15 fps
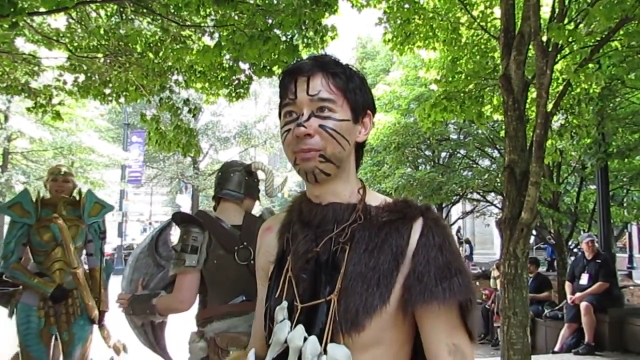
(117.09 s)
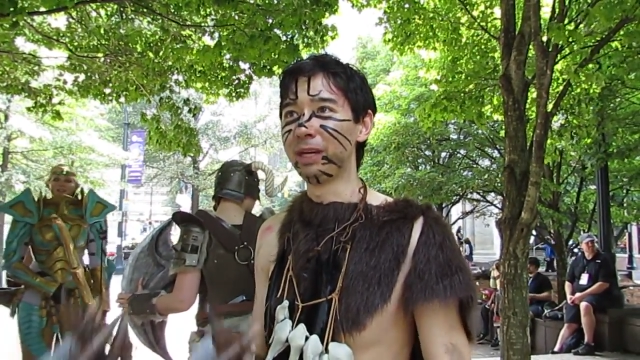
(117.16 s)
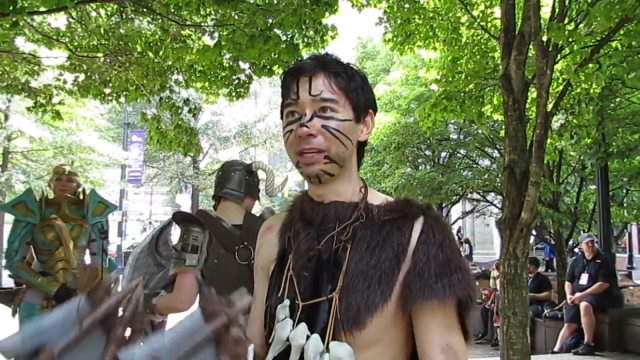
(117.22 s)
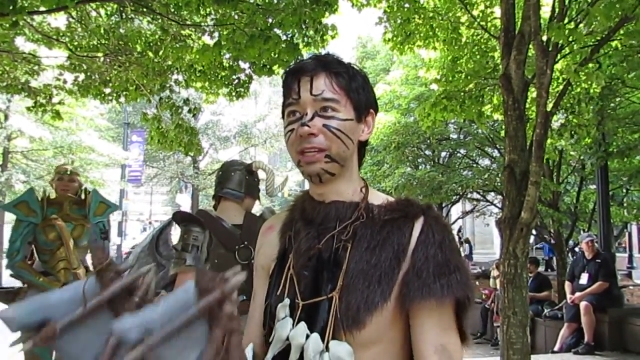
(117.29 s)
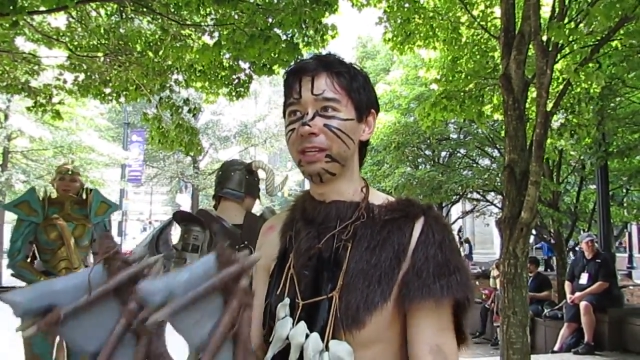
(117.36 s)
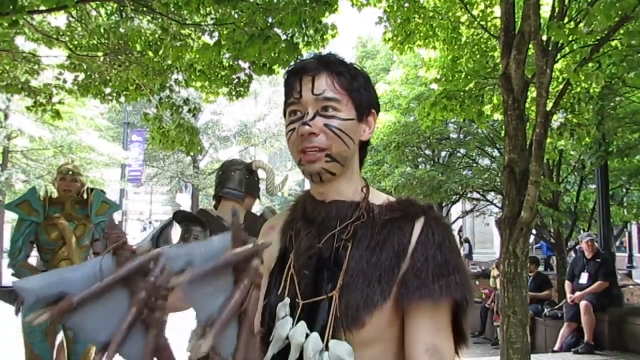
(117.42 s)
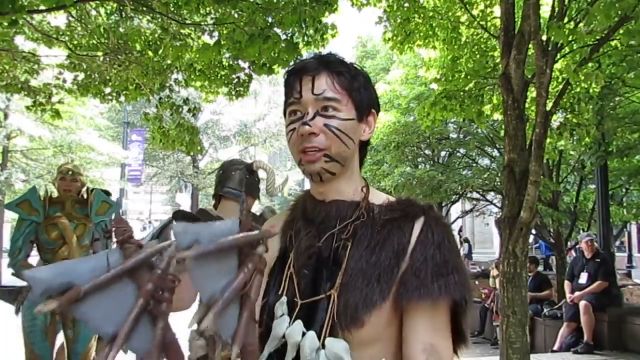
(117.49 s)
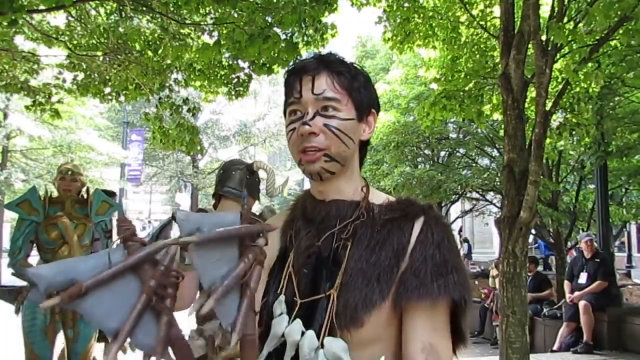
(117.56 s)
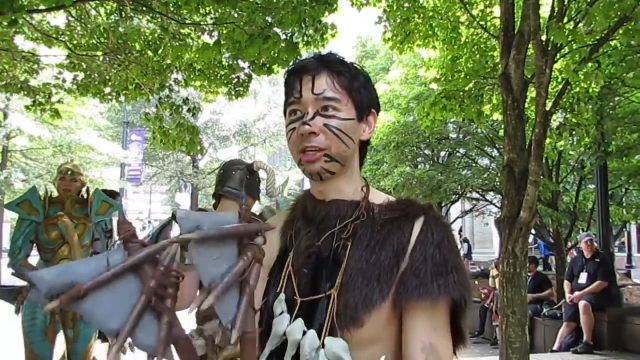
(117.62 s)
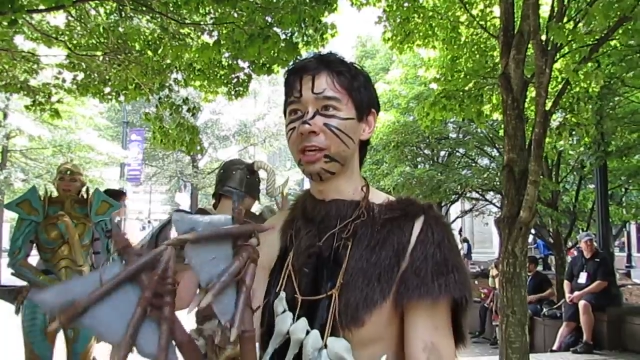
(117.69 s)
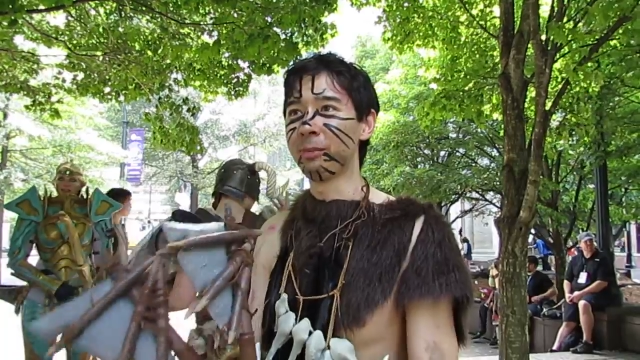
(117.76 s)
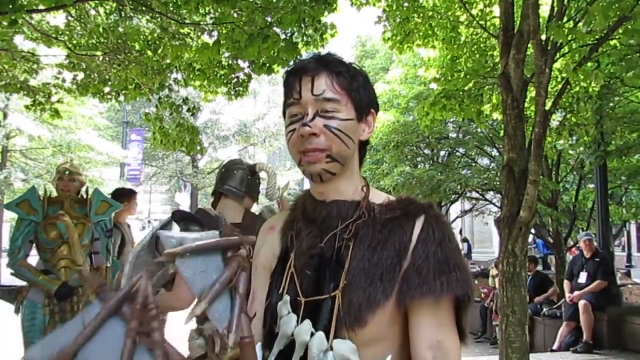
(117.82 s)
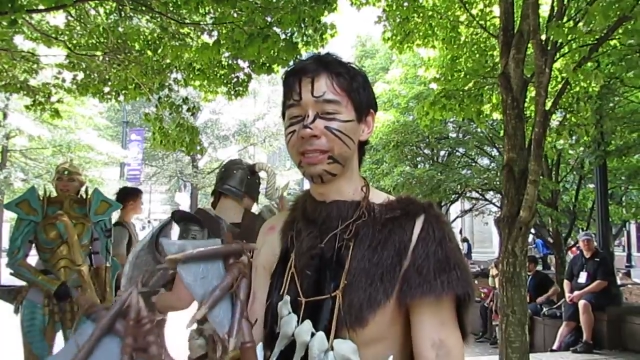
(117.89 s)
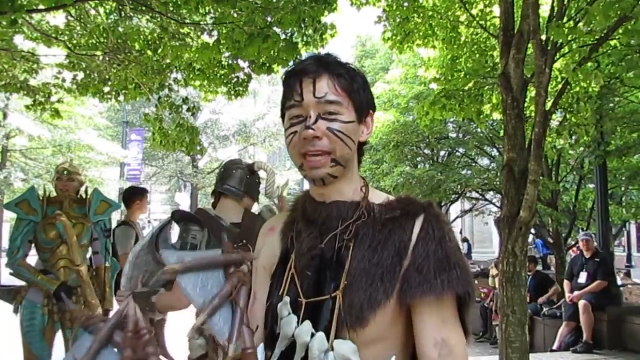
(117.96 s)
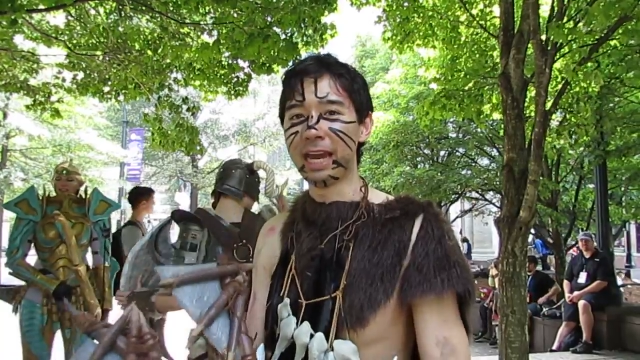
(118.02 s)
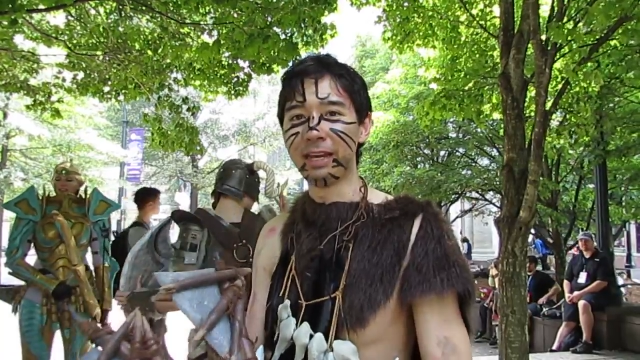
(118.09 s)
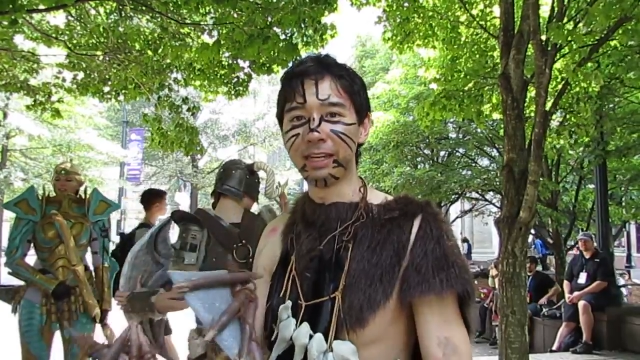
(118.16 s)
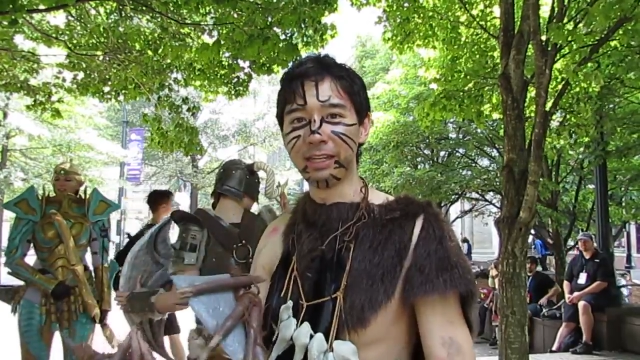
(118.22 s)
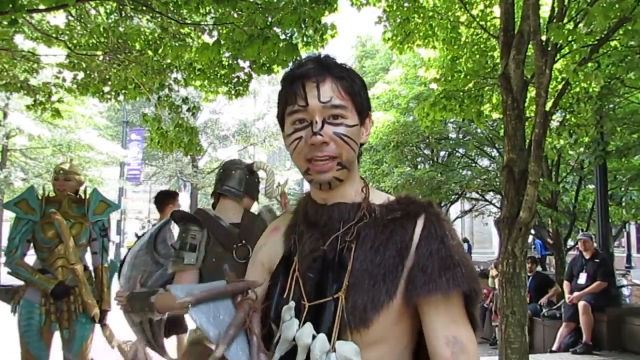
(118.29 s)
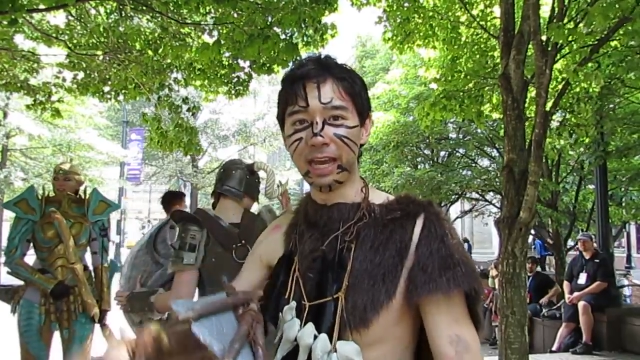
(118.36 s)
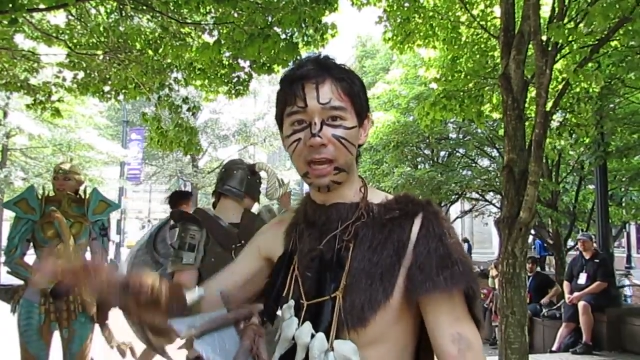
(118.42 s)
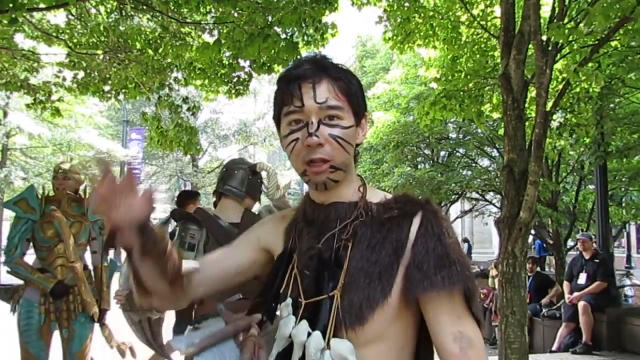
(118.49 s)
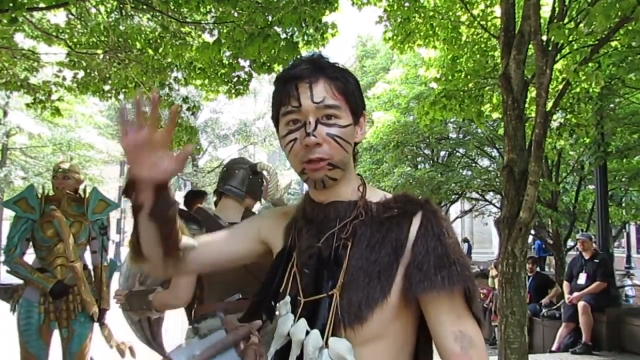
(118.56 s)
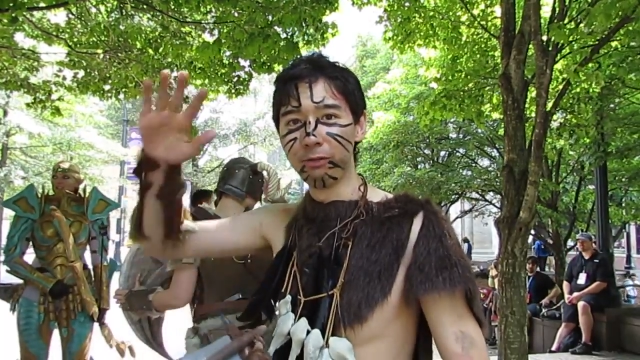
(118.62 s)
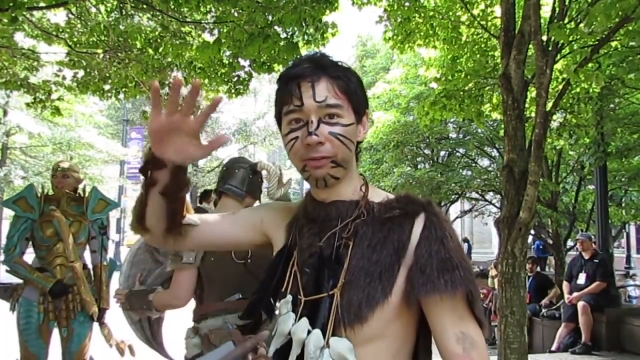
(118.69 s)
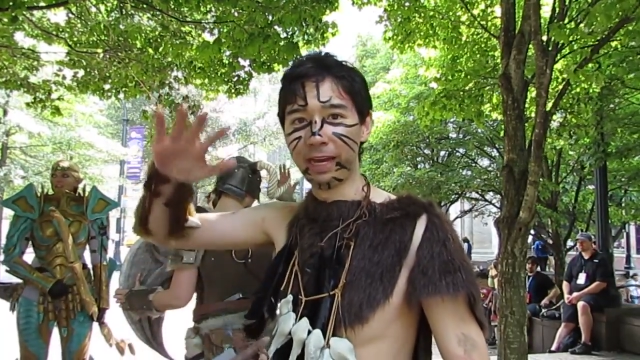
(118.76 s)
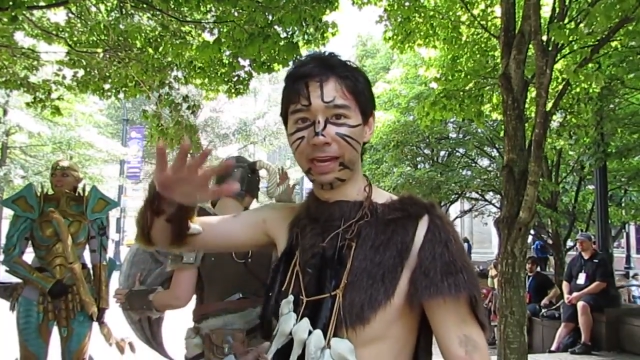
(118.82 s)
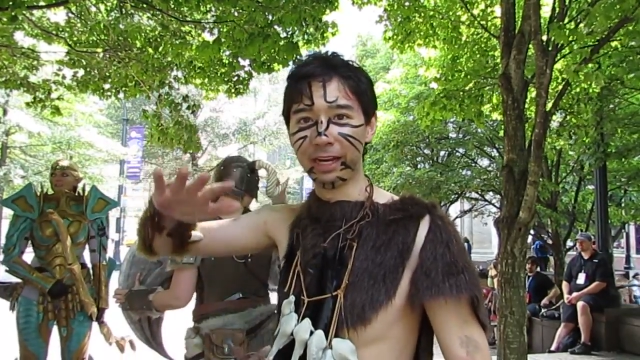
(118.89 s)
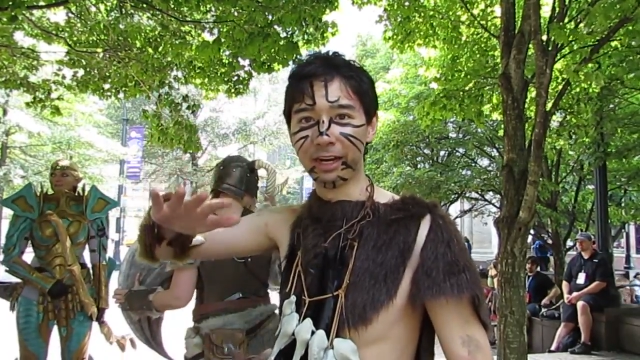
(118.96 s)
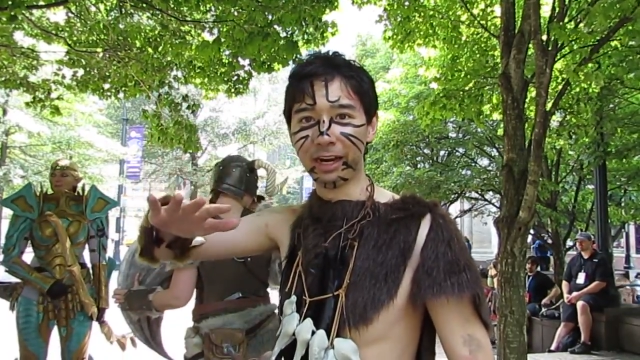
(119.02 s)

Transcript: but you're coming down in the elevator,